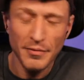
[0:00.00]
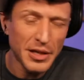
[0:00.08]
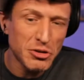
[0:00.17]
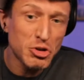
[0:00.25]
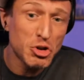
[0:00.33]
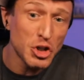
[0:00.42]

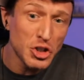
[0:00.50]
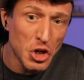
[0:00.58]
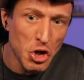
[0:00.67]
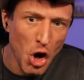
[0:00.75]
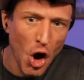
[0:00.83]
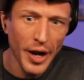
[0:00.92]
That's just
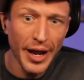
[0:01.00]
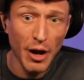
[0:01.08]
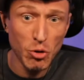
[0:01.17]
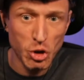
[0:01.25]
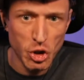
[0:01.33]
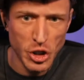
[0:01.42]
not
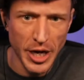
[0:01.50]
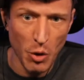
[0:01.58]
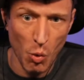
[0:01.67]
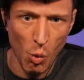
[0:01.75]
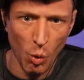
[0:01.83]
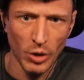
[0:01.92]
how shit
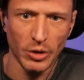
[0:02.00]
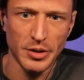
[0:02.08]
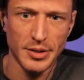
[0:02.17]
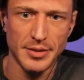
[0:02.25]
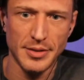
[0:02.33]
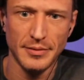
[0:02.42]

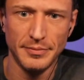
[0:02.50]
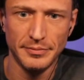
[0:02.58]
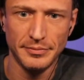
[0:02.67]
works.